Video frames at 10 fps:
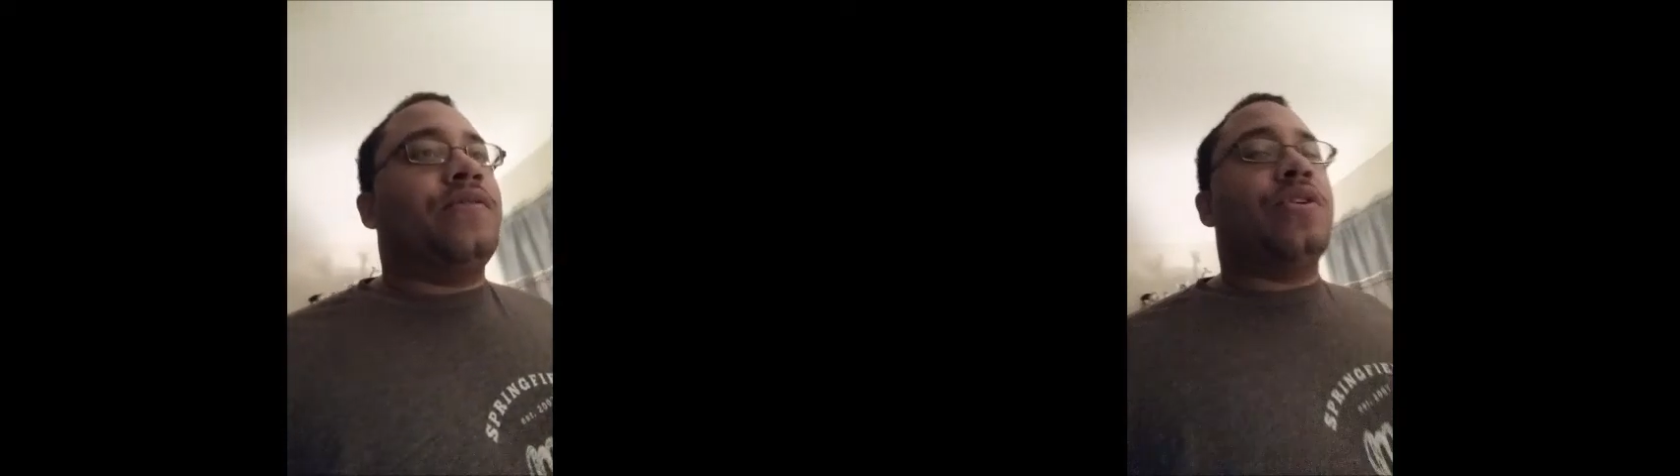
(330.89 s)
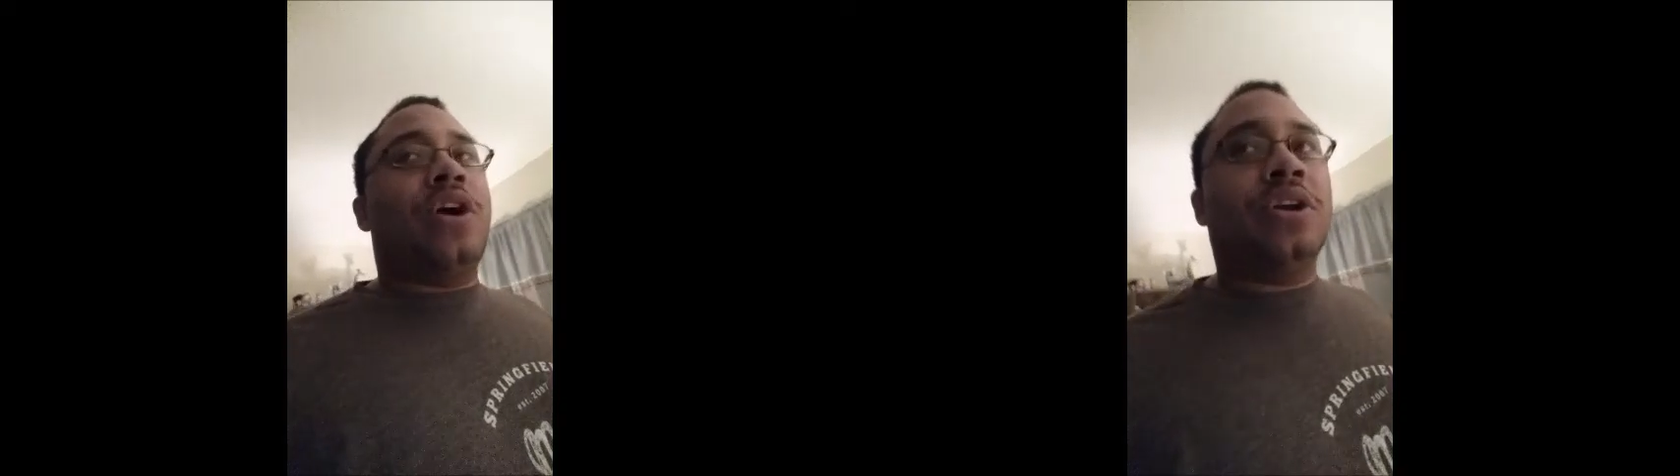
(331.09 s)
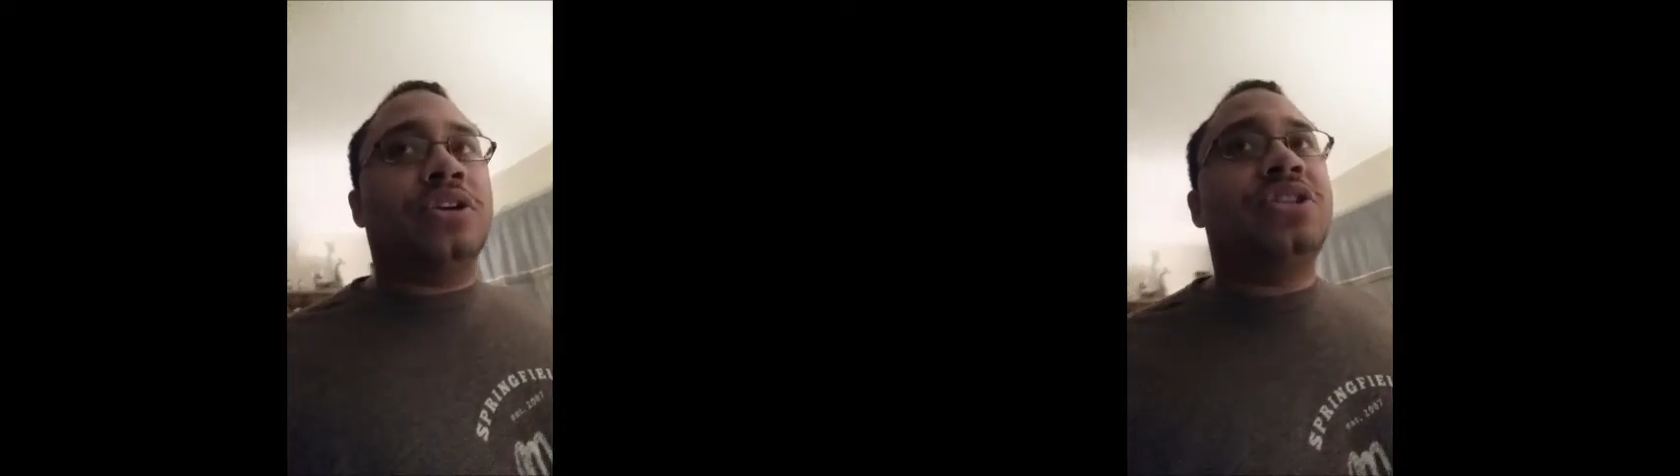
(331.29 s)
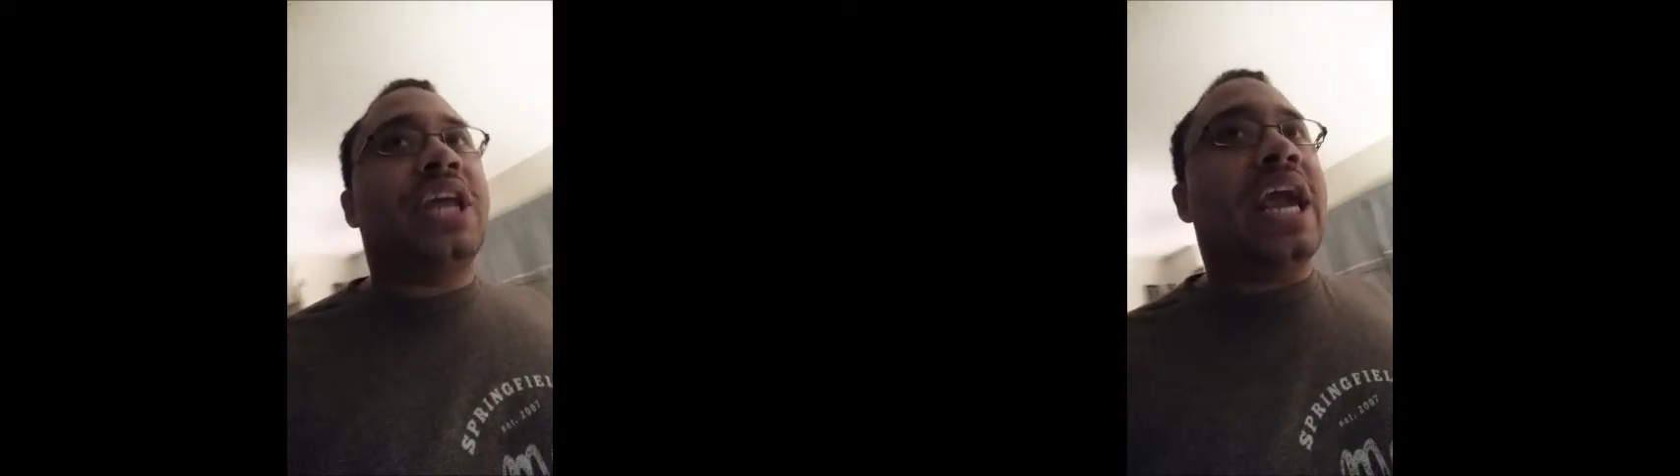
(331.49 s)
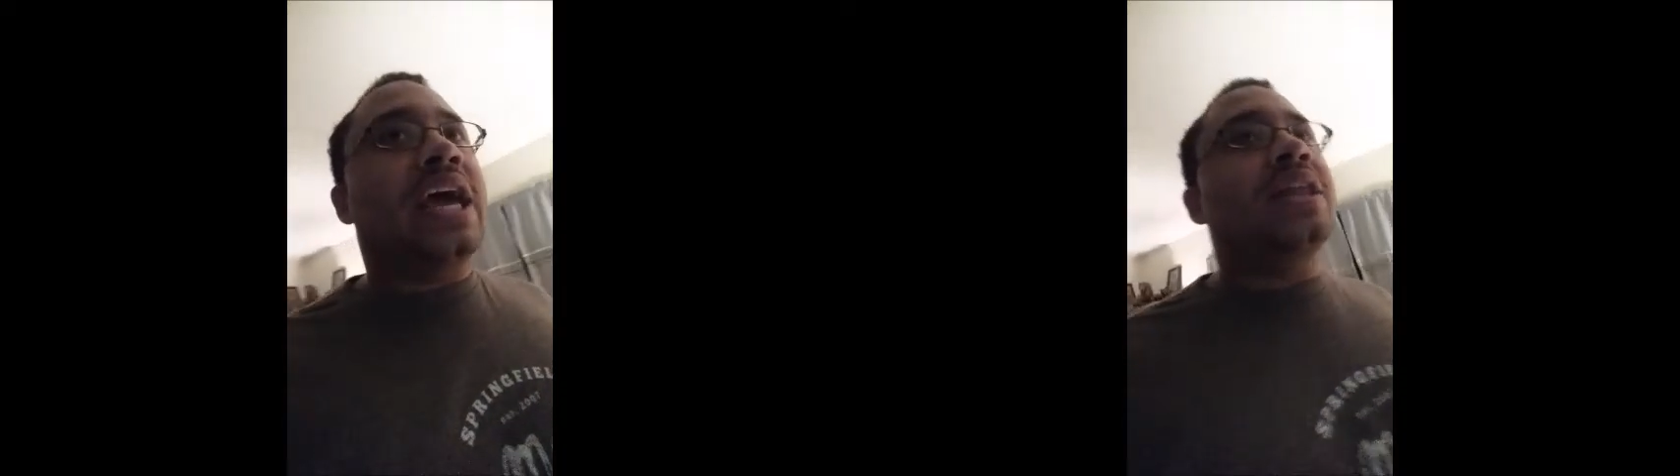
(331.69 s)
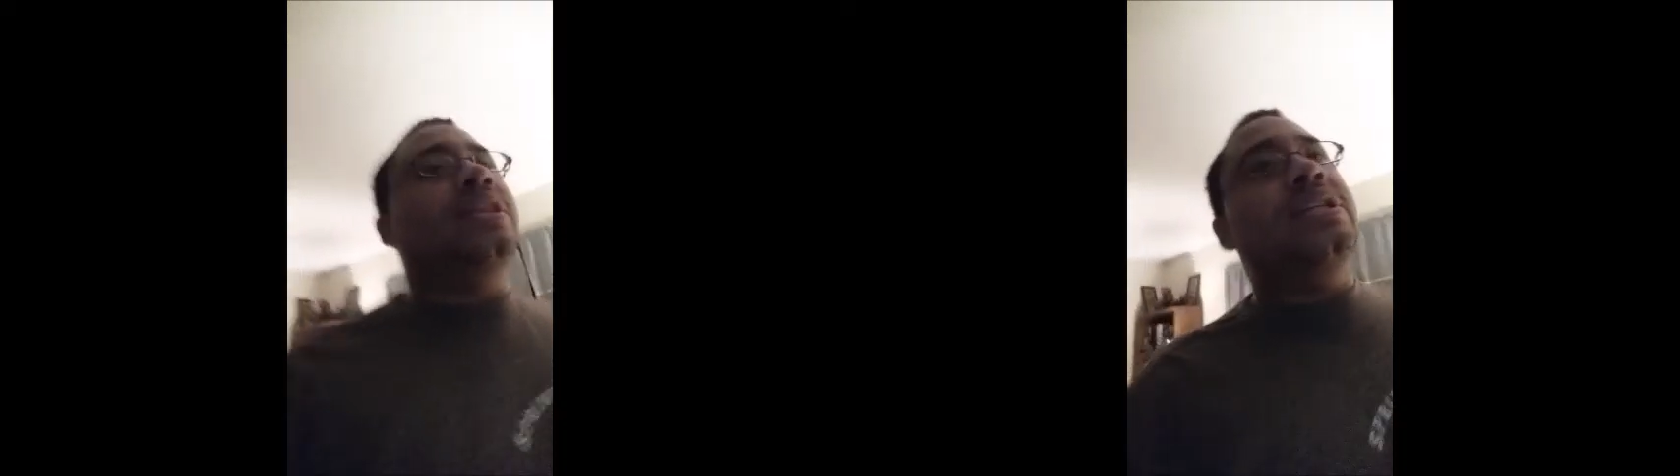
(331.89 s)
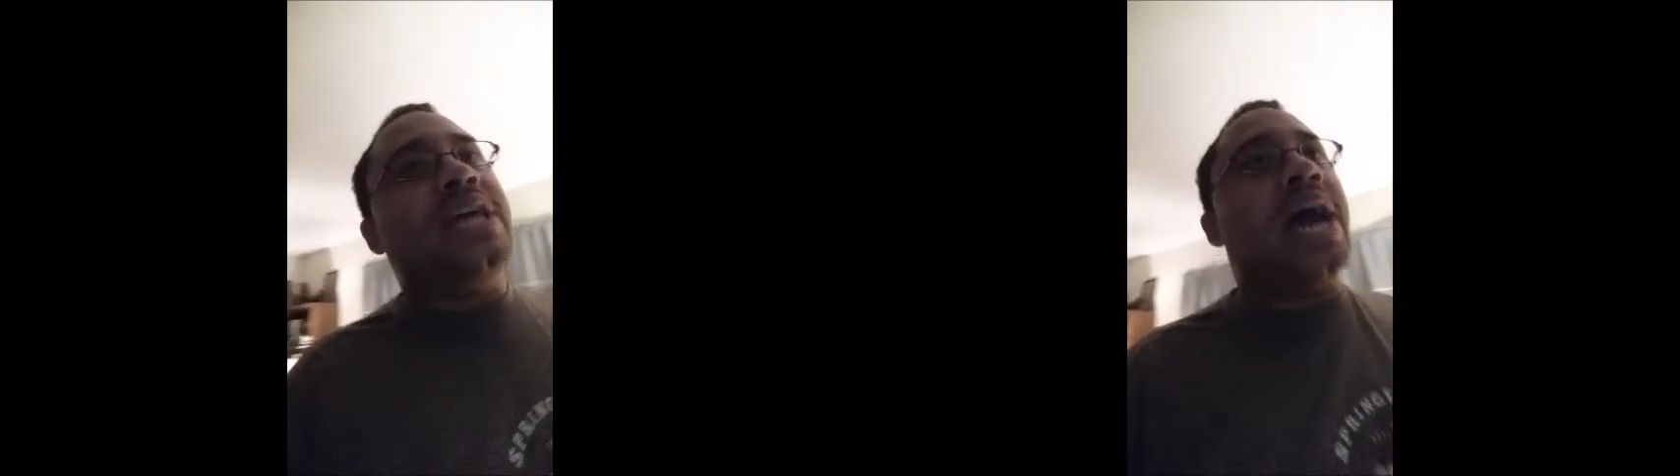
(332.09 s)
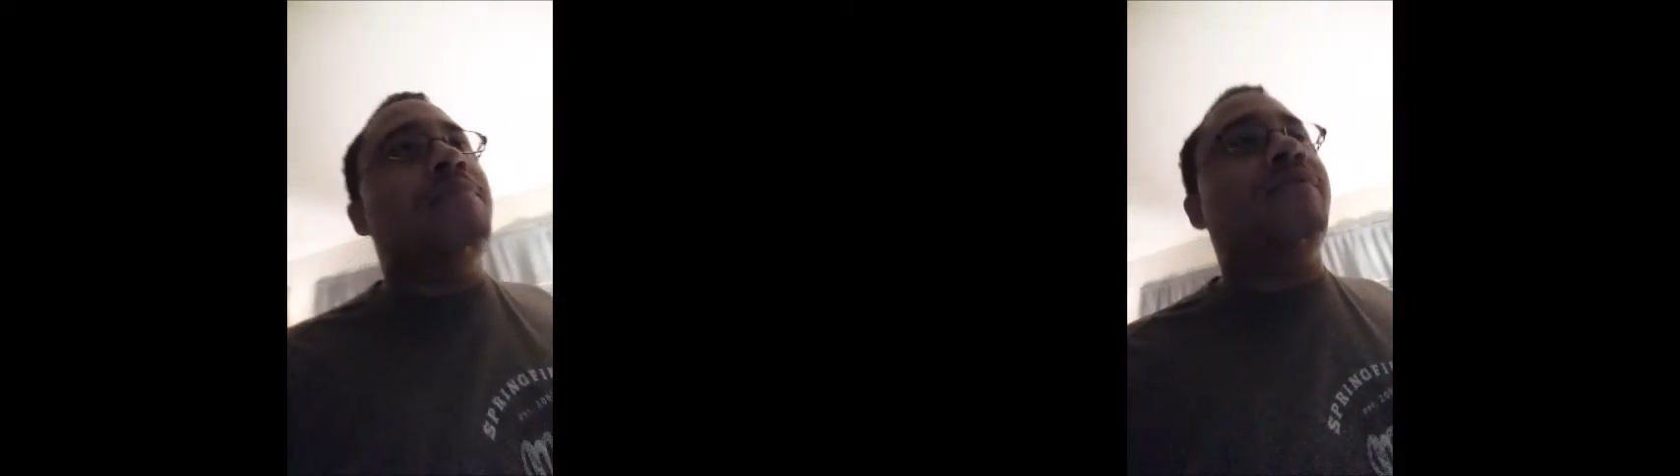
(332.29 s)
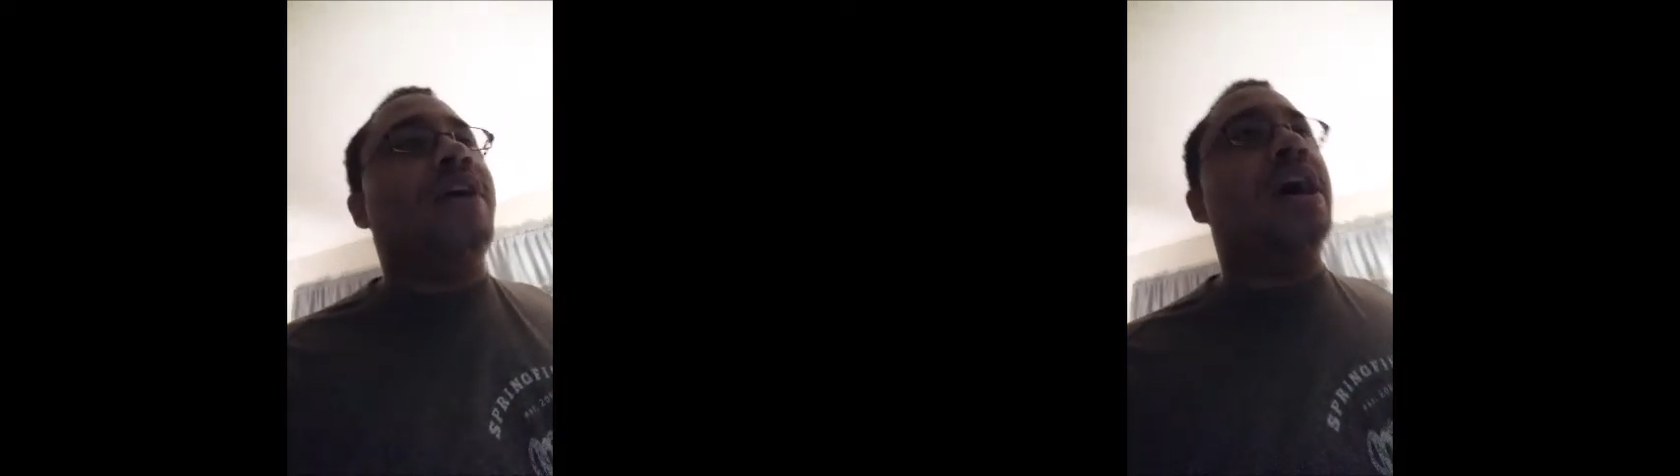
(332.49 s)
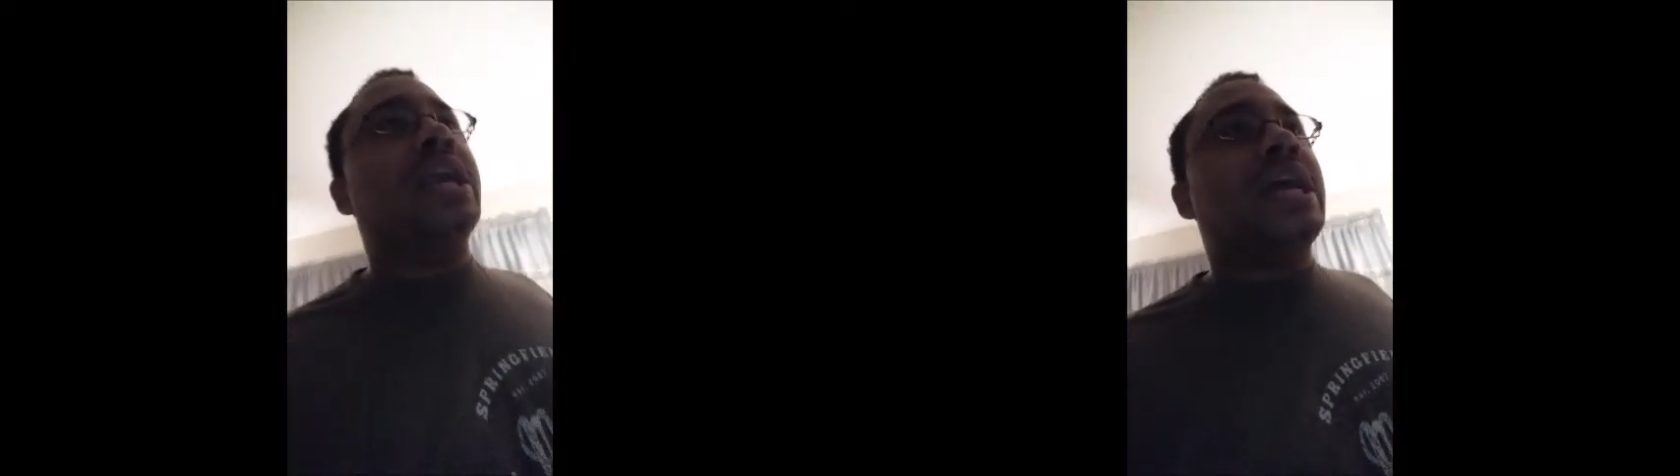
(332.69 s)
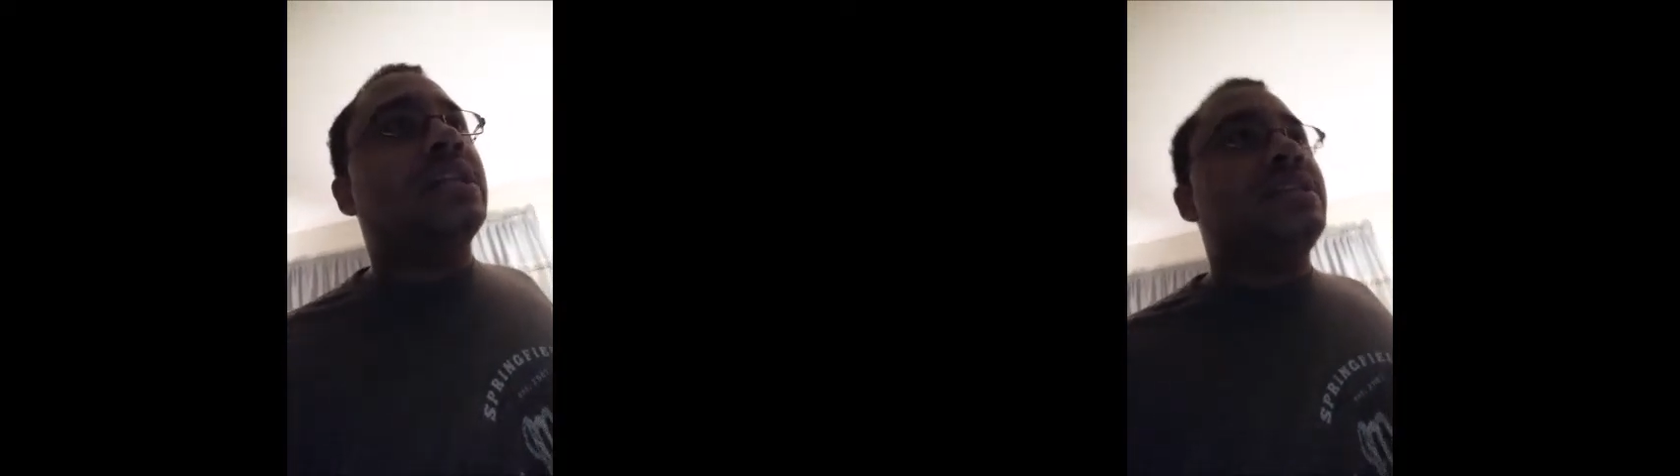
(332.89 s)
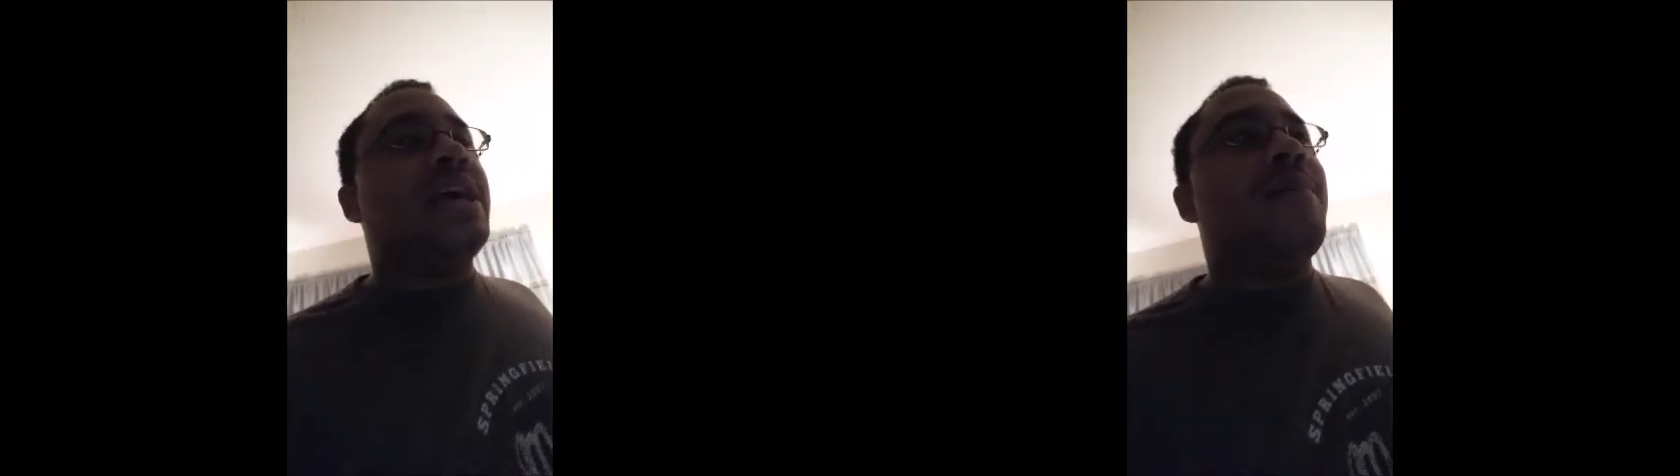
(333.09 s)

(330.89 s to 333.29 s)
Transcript: if you understand the type of audience